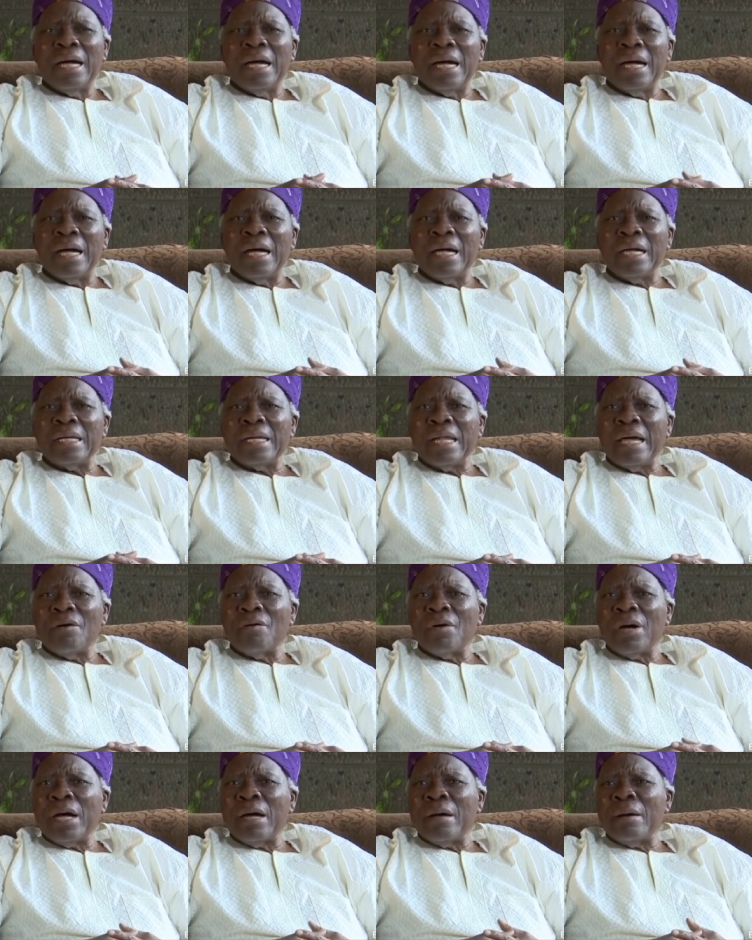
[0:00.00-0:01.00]
and
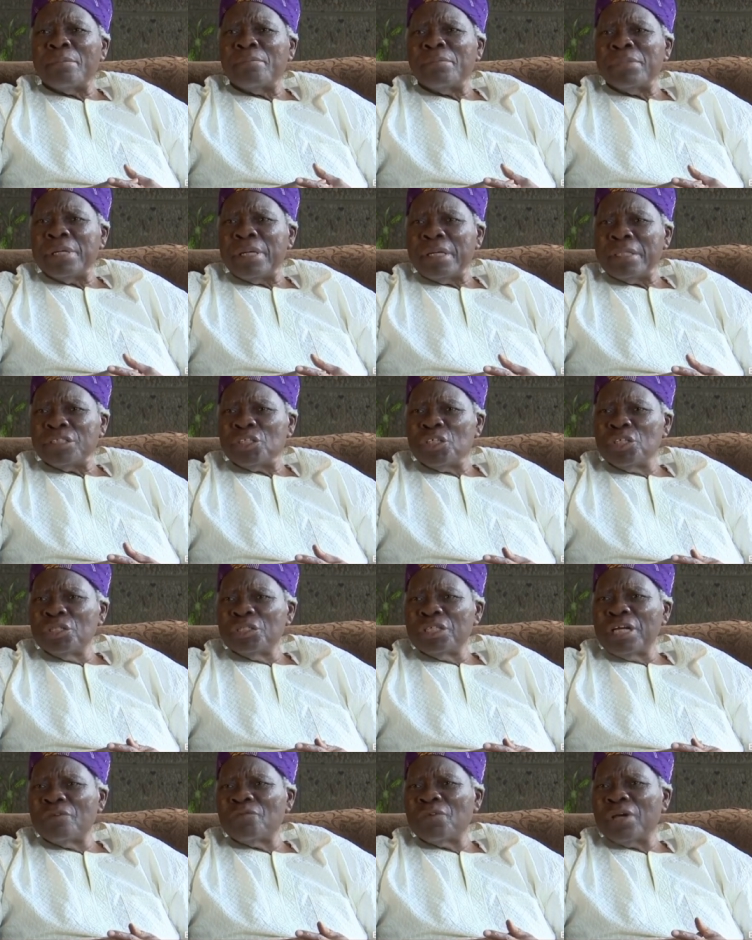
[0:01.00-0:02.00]
our uh,
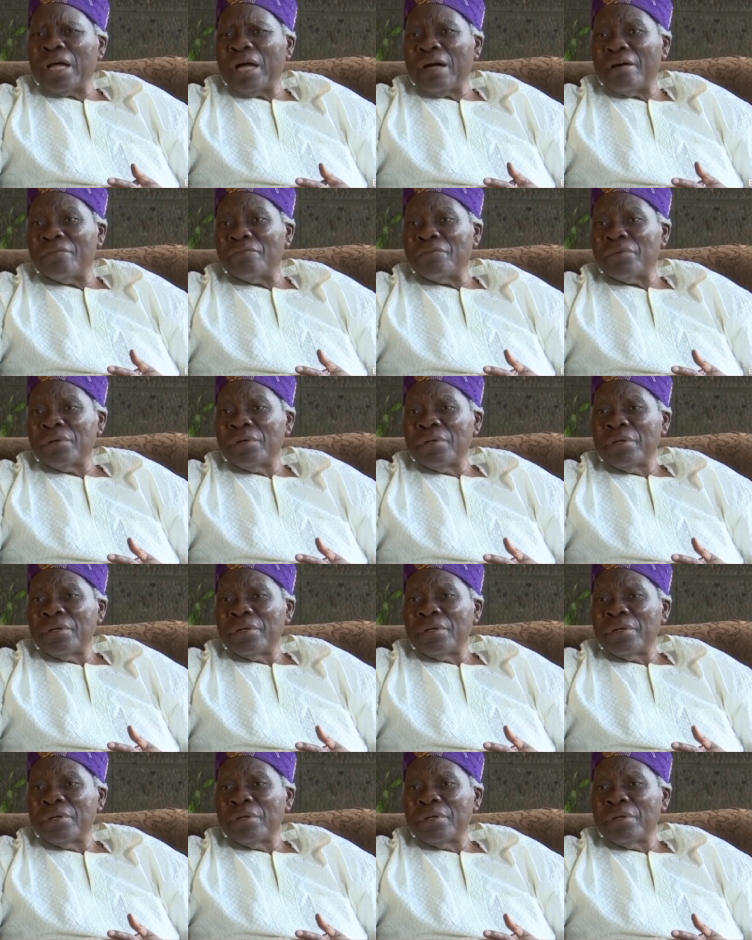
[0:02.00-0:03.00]
children will have
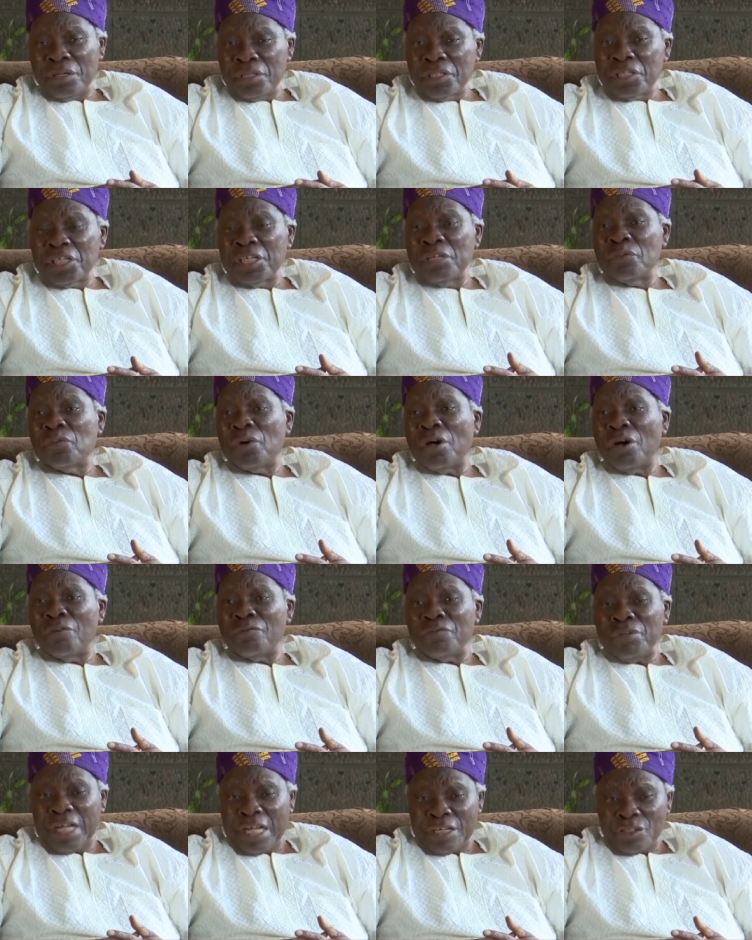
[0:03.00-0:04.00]
the country
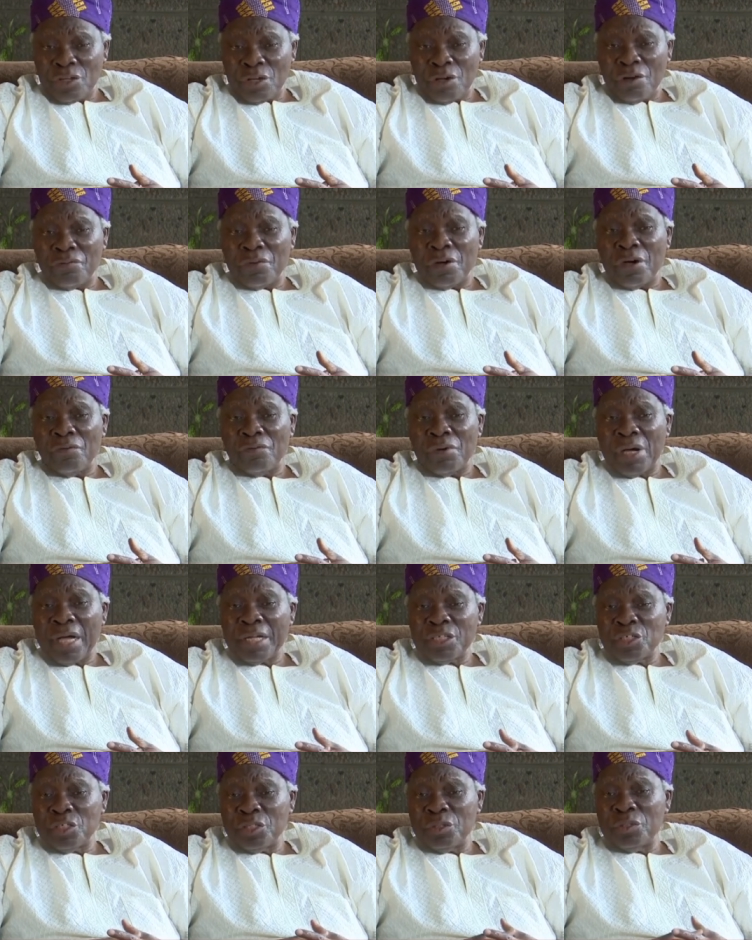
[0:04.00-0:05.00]
of, their, of, of
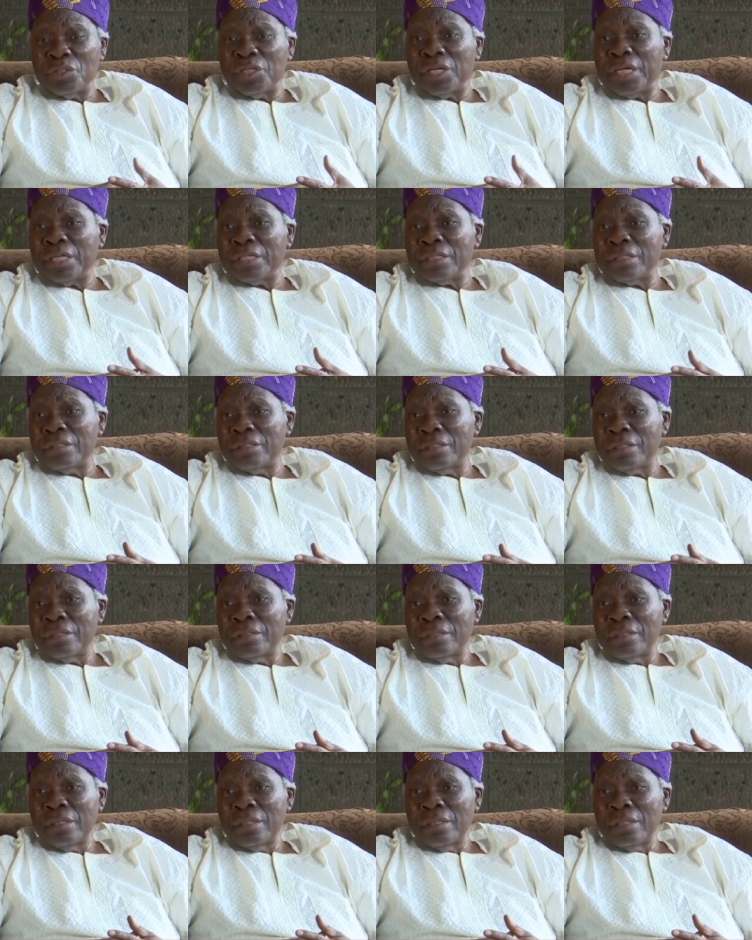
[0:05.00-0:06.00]
our children,
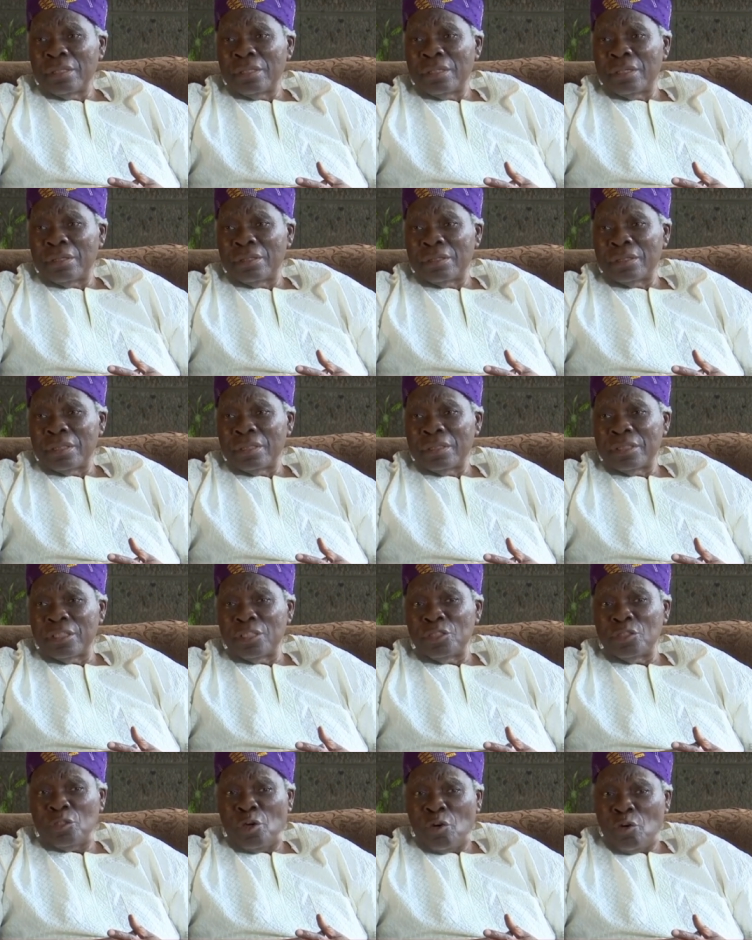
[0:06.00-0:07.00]

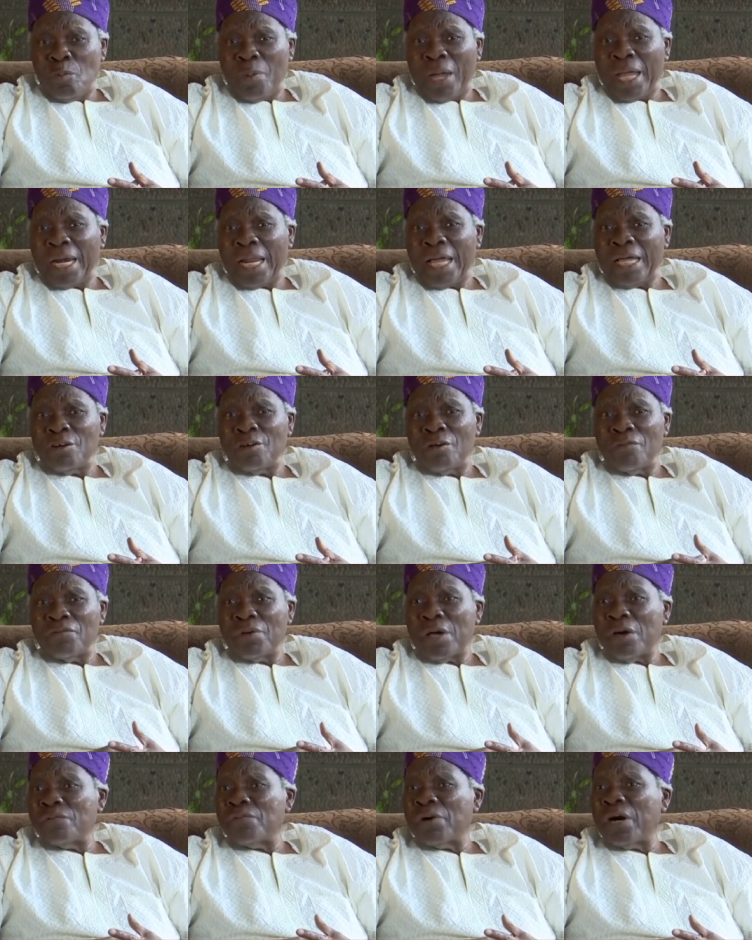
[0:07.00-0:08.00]
the Yoruba land
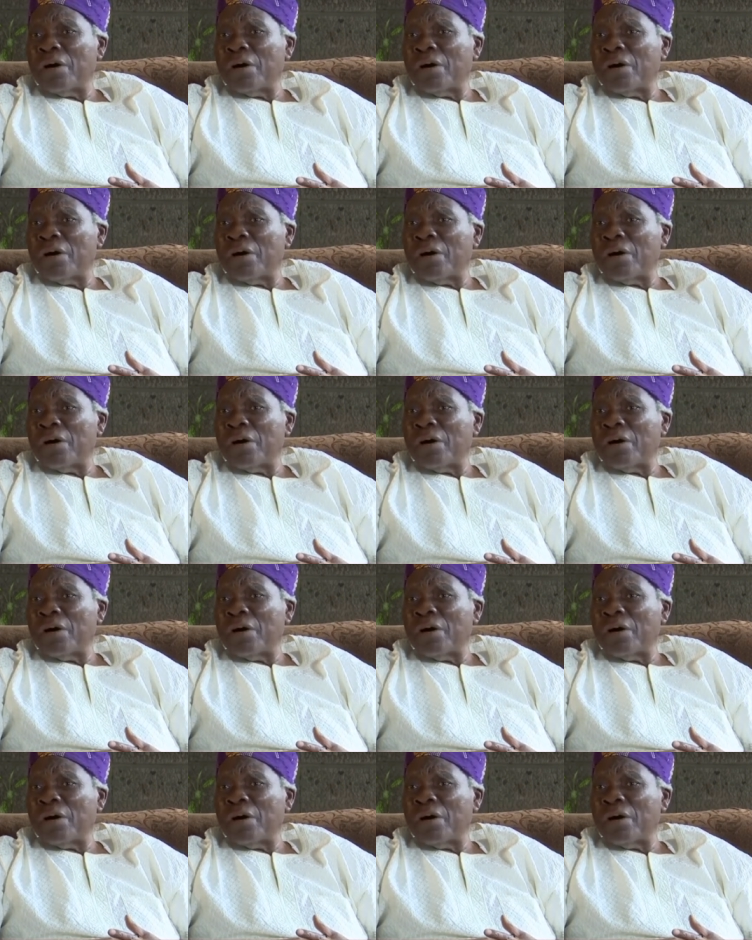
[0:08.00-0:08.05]
of, of